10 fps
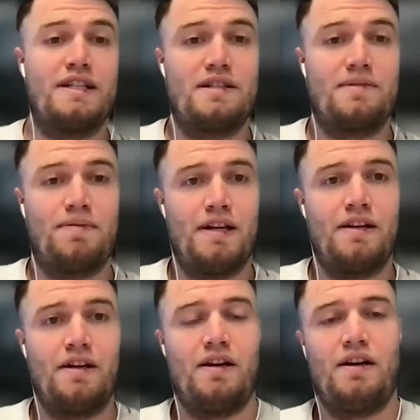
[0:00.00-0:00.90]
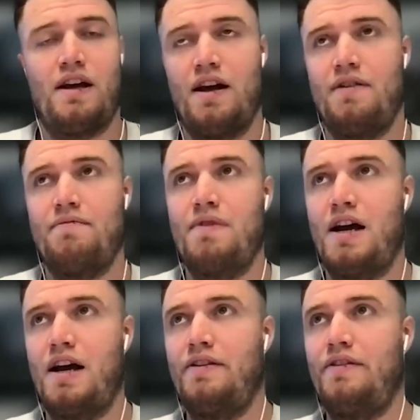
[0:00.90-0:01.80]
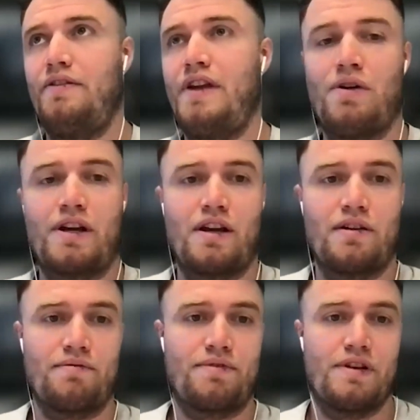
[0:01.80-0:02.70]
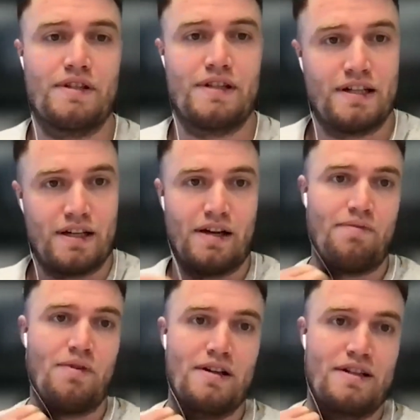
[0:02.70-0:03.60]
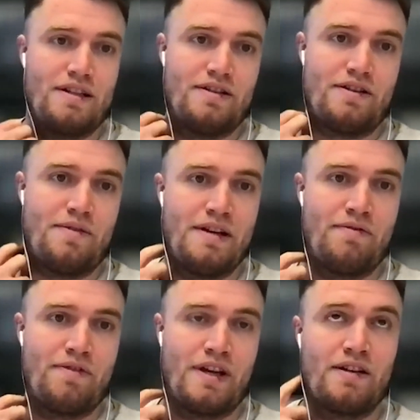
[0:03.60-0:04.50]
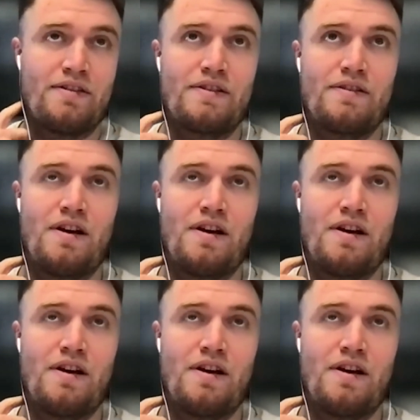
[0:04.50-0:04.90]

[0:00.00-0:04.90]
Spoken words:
discipline, and networking. So essentially, I worked in so many different things.